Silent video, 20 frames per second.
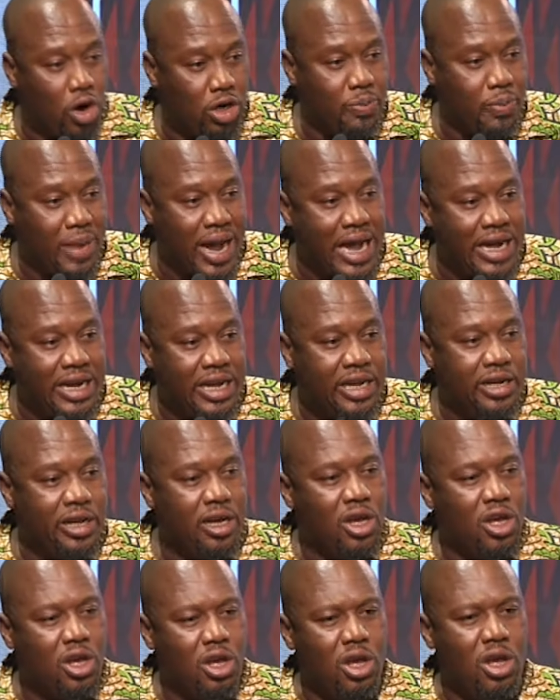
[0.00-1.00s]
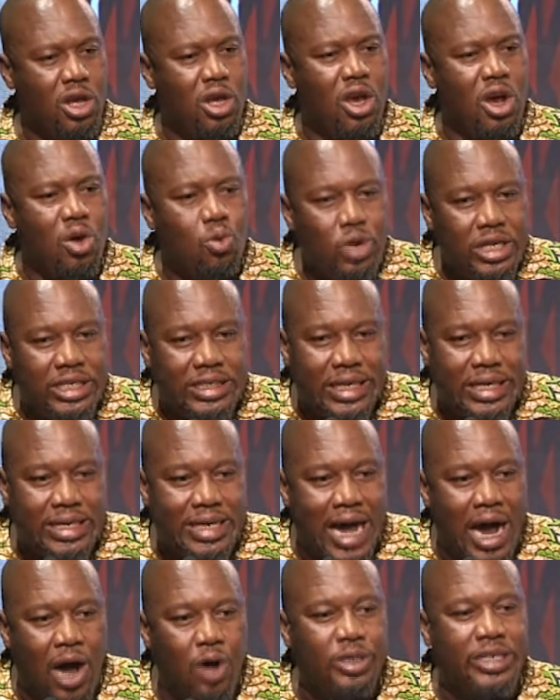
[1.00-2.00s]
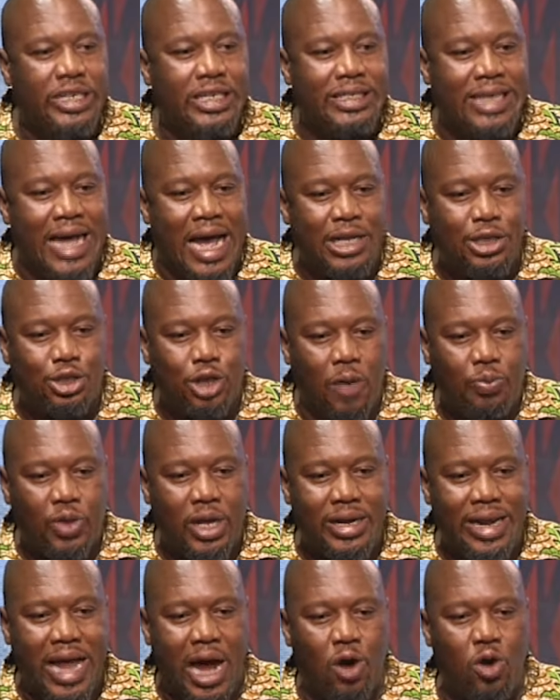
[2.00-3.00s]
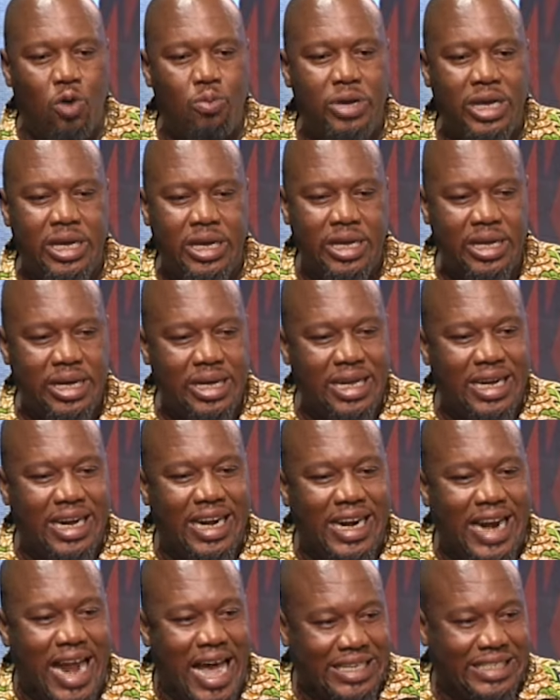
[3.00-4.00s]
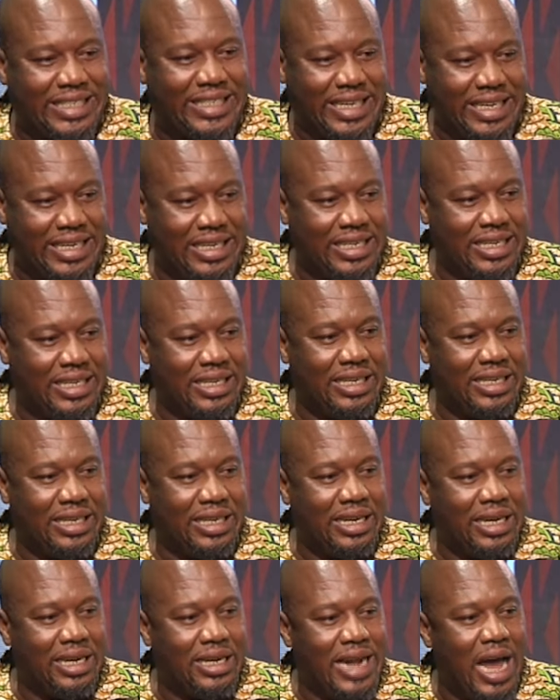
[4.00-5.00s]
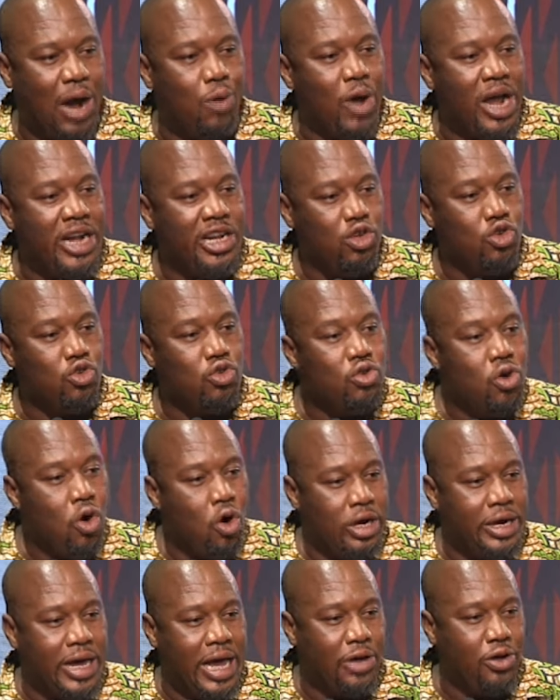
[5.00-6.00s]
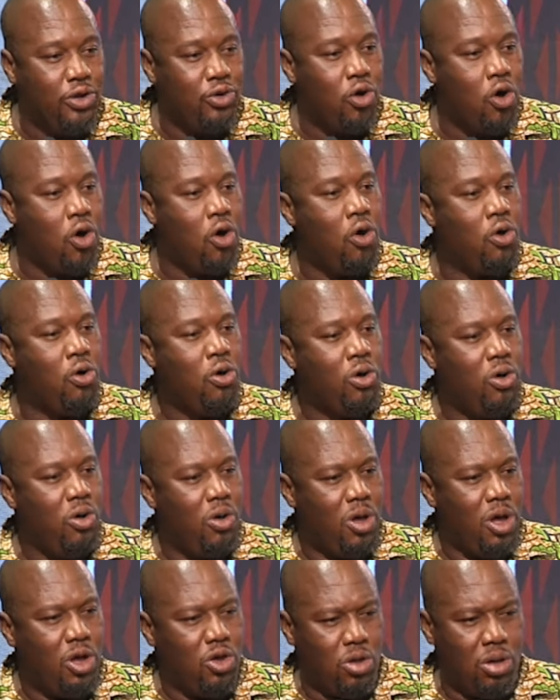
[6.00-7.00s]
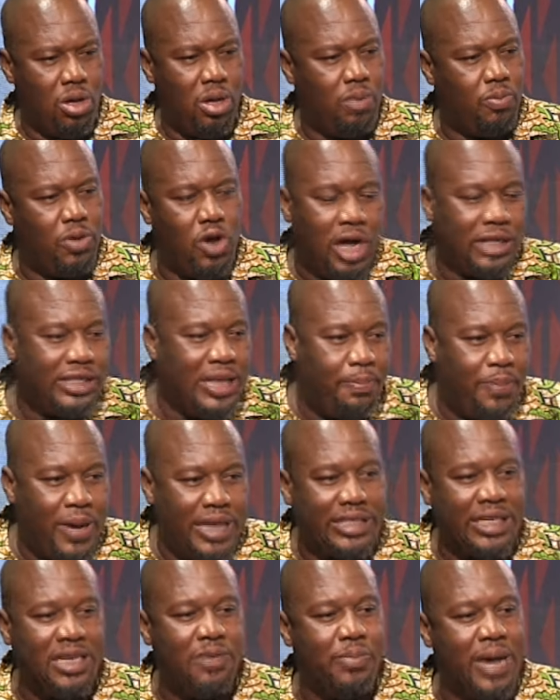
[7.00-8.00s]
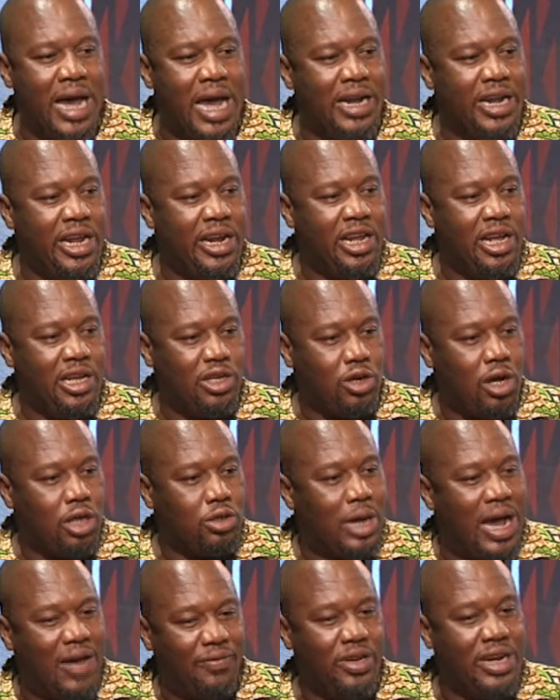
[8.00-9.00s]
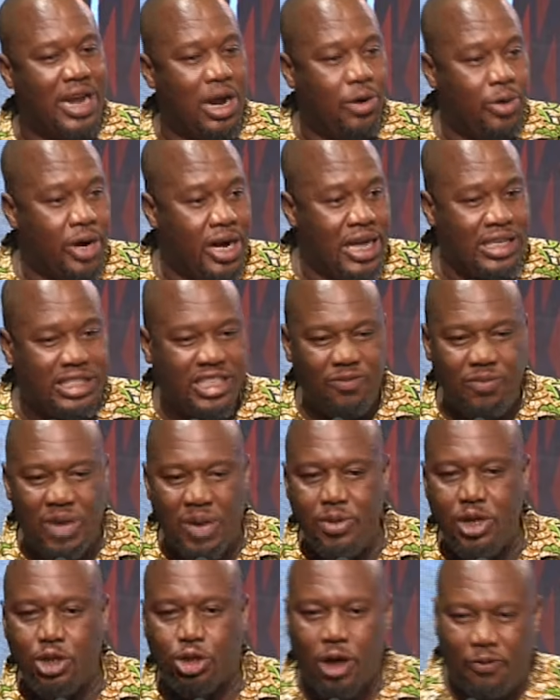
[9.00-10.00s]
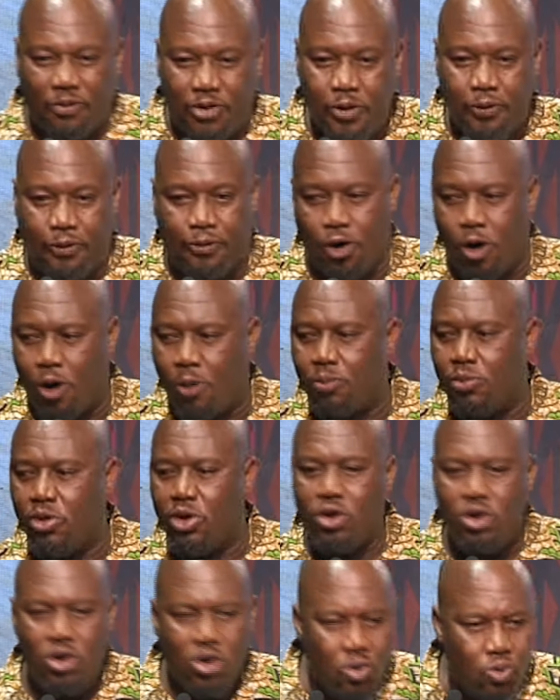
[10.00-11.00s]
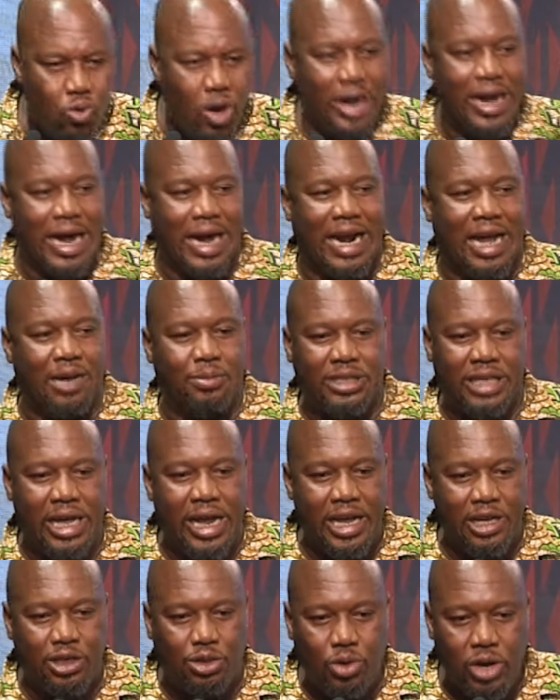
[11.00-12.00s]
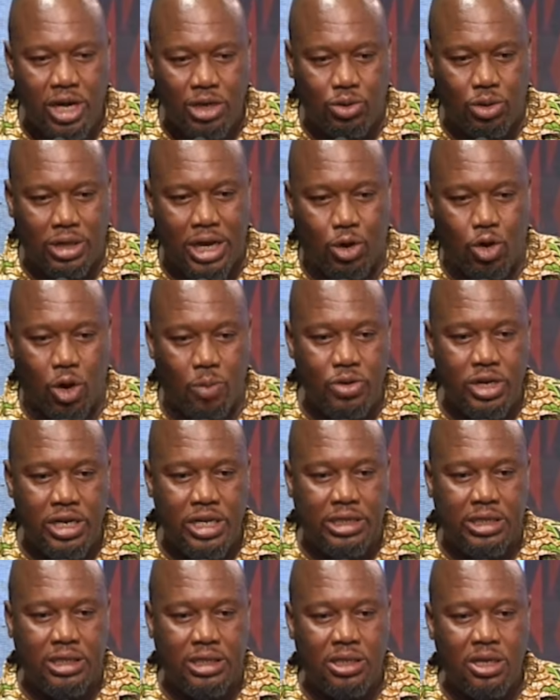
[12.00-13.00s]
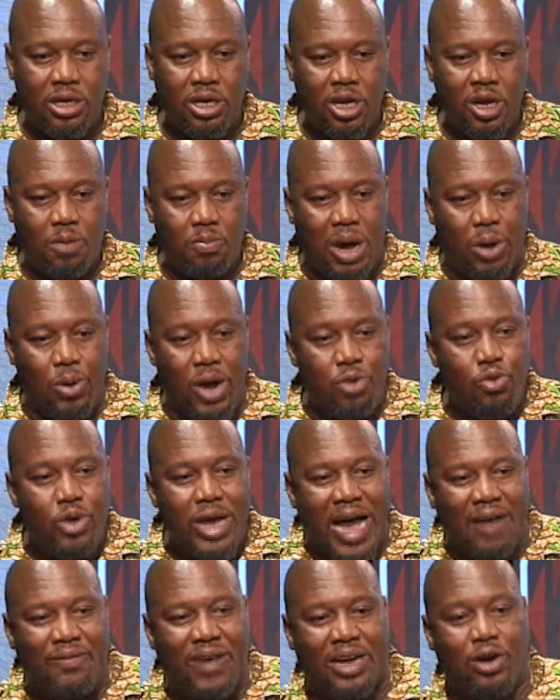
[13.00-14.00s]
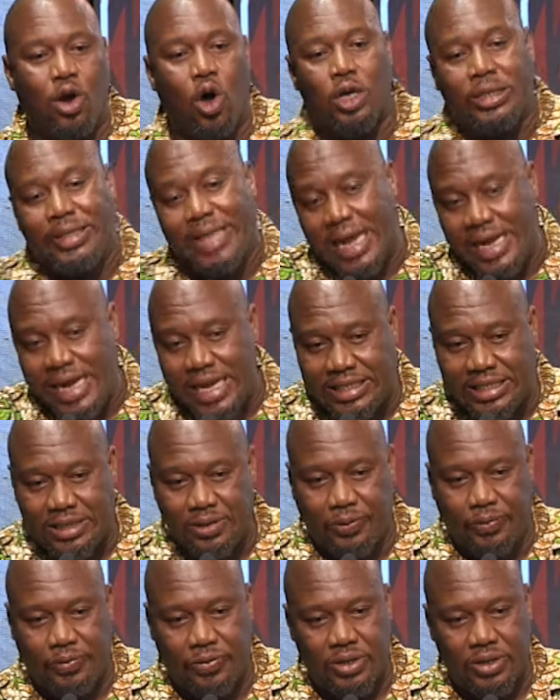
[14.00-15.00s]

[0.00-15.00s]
mining, we sit down, design something that will be lasting. That when you go there, you know, because the person mining is also having a relative maybe suffering from what Galamsey is doing to the community. But when we have an alternative